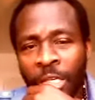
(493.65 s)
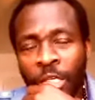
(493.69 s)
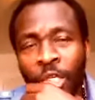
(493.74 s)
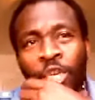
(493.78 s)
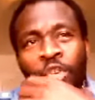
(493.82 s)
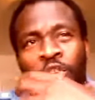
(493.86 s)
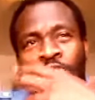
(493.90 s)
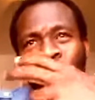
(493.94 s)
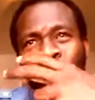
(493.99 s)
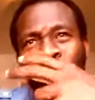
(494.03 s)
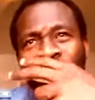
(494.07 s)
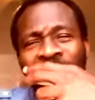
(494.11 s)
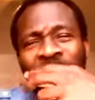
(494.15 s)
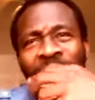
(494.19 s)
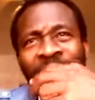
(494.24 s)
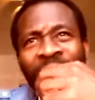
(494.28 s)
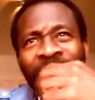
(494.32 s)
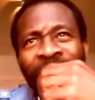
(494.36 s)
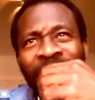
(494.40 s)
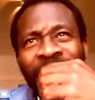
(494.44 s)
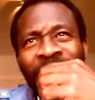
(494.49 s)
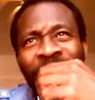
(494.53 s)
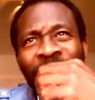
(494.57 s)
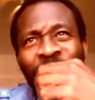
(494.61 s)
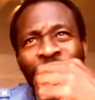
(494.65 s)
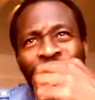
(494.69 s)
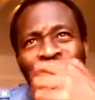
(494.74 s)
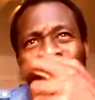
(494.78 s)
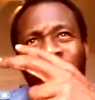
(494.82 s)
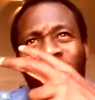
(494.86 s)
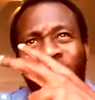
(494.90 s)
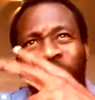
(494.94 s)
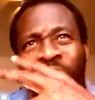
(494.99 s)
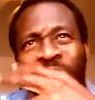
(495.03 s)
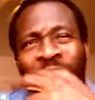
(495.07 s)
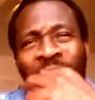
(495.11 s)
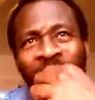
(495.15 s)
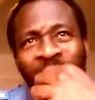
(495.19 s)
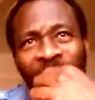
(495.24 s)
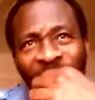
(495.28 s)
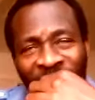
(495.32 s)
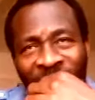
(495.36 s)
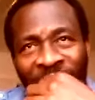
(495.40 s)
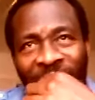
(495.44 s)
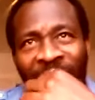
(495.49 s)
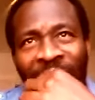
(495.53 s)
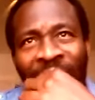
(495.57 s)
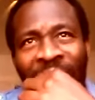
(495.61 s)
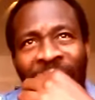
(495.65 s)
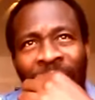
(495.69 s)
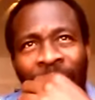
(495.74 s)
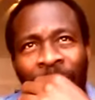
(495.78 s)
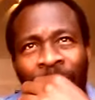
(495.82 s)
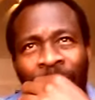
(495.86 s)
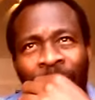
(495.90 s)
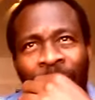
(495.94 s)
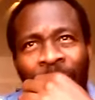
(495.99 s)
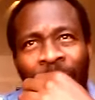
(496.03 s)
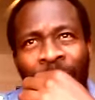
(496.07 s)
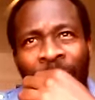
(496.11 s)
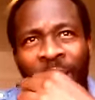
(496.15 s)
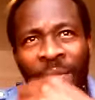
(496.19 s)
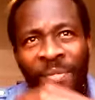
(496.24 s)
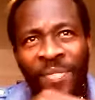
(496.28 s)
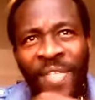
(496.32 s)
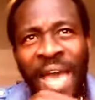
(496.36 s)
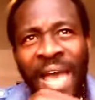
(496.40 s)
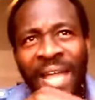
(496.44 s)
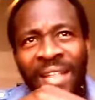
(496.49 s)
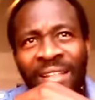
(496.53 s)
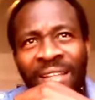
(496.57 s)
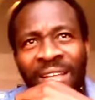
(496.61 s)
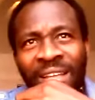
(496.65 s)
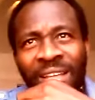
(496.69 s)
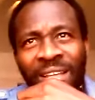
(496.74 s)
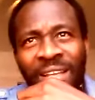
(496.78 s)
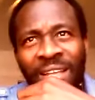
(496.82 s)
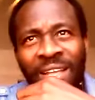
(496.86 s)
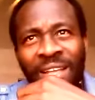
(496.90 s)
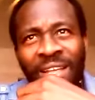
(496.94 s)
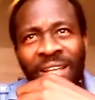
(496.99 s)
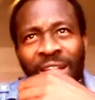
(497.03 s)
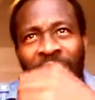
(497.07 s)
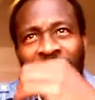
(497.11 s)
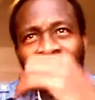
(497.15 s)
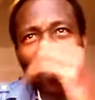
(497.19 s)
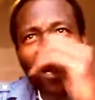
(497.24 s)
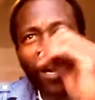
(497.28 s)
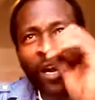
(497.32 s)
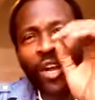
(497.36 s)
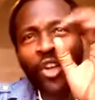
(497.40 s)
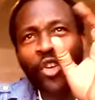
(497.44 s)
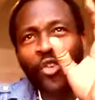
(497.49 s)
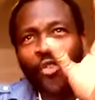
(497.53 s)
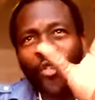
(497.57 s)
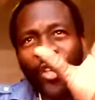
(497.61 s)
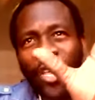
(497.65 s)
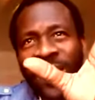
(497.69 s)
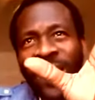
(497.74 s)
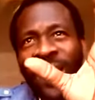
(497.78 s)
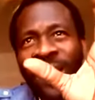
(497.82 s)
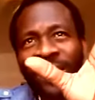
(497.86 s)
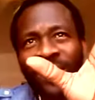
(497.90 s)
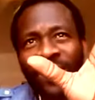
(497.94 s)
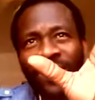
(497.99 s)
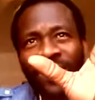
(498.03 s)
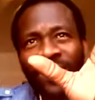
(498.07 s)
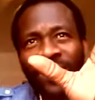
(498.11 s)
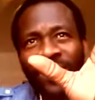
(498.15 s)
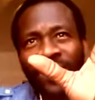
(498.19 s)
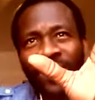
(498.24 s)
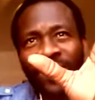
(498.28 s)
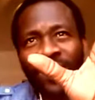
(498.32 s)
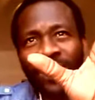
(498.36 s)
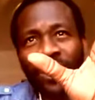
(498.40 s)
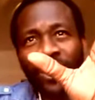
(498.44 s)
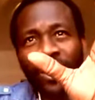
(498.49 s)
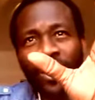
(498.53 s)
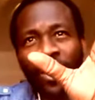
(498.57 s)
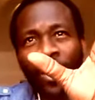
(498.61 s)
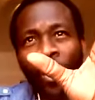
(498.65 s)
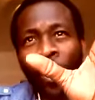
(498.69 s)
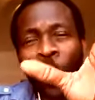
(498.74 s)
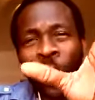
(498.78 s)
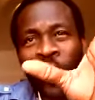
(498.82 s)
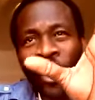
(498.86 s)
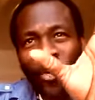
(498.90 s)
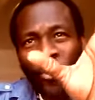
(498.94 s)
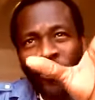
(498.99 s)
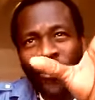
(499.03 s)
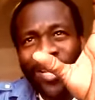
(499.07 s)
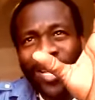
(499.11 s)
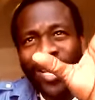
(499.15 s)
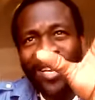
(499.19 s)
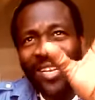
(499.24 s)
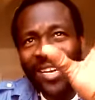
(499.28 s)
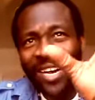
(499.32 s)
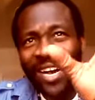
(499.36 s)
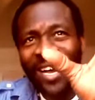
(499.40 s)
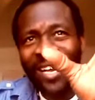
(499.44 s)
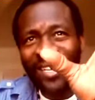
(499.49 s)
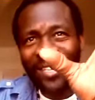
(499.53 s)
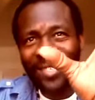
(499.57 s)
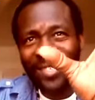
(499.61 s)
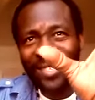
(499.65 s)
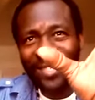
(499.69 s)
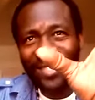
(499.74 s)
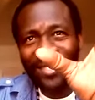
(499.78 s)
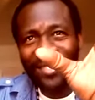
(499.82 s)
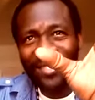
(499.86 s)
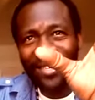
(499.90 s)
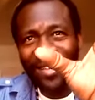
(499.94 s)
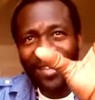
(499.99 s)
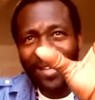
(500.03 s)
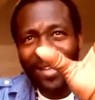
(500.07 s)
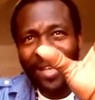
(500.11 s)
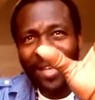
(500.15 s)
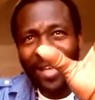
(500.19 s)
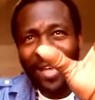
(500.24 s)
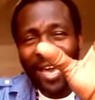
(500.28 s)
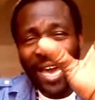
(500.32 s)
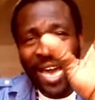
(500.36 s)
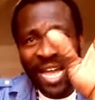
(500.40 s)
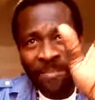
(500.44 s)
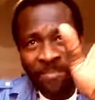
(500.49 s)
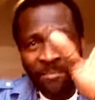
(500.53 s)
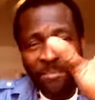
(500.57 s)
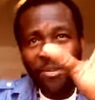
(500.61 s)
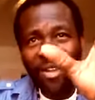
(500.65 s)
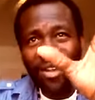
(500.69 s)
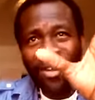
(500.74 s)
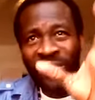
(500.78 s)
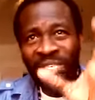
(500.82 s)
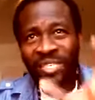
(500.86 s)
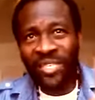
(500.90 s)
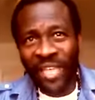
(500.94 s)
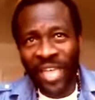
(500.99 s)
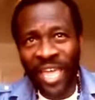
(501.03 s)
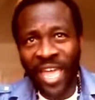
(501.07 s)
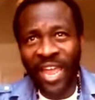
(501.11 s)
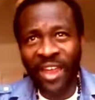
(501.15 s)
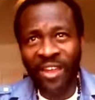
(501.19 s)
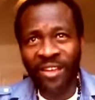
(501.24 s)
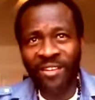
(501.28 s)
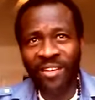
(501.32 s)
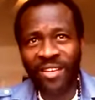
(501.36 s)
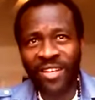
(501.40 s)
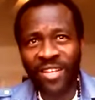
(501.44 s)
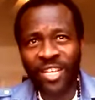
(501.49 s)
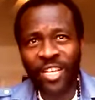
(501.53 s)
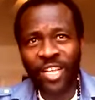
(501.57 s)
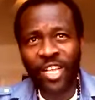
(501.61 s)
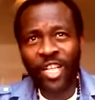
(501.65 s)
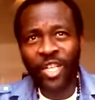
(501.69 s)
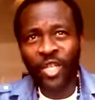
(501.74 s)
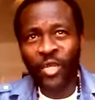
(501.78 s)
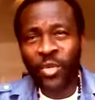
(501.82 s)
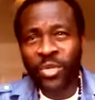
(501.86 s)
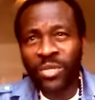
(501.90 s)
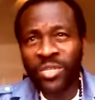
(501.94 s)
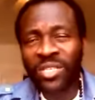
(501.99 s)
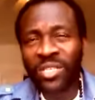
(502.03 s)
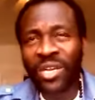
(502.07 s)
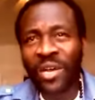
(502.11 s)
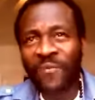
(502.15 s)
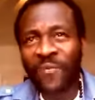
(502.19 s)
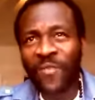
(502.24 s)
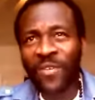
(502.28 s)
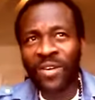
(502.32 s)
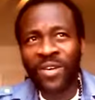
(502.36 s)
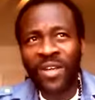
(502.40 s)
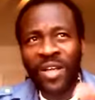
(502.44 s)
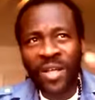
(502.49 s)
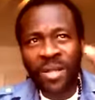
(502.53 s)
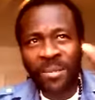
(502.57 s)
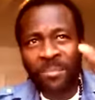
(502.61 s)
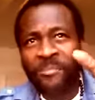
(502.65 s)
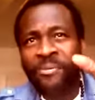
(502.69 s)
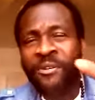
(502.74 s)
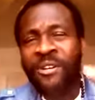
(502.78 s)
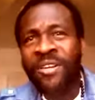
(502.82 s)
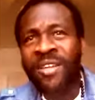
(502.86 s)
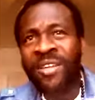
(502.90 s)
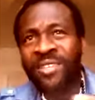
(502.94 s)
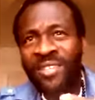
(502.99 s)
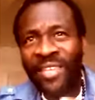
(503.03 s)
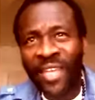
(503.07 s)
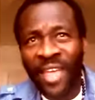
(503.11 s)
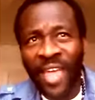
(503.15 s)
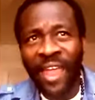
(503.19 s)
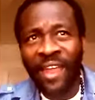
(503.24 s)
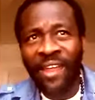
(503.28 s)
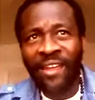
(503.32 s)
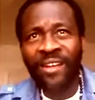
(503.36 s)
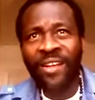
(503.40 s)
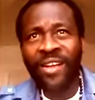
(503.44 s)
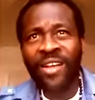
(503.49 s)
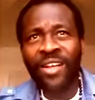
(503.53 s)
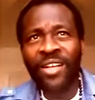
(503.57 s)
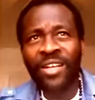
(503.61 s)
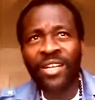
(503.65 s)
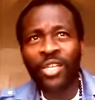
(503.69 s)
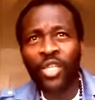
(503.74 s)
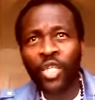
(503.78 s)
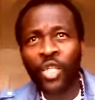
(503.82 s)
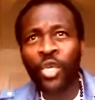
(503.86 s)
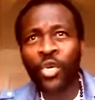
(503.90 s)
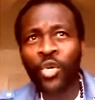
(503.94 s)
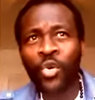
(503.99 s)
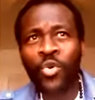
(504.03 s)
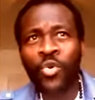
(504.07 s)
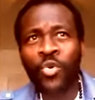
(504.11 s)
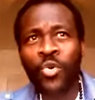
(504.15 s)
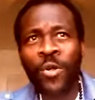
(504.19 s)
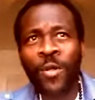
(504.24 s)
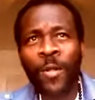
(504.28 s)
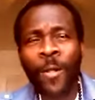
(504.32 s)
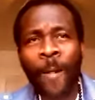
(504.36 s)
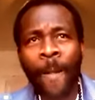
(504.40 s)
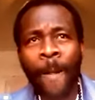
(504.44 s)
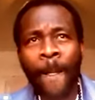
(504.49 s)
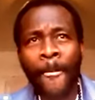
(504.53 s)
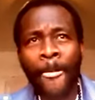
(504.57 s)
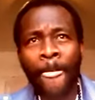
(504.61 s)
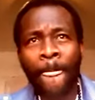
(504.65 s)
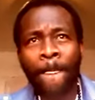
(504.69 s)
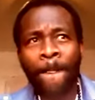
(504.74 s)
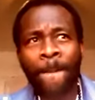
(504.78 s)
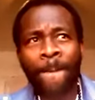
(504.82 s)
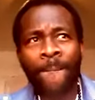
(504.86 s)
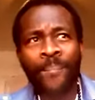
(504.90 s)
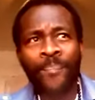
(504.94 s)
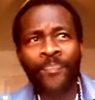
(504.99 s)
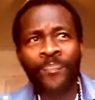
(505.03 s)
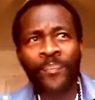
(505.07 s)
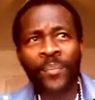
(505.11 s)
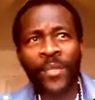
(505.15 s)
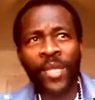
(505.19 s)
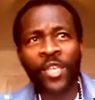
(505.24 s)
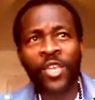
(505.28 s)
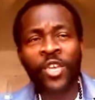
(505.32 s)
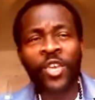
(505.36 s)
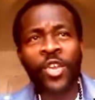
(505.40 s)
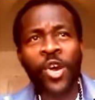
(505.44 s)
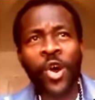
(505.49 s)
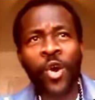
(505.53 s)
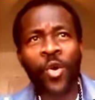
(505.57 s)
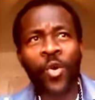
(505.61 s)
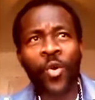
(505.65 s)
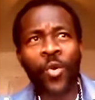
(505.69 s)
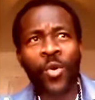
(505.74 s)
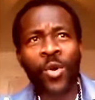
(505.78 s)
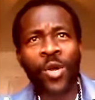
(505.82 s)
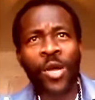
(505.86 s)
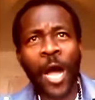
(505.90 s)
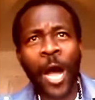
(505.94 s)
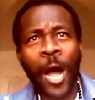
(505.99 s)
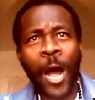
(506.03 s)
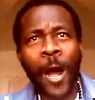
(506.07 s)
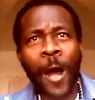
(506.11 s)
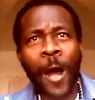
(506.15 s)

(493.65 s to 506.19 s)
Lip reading: Do you really, really, really think that a creator would create us and bring us here to suffer, bring us here to, you know,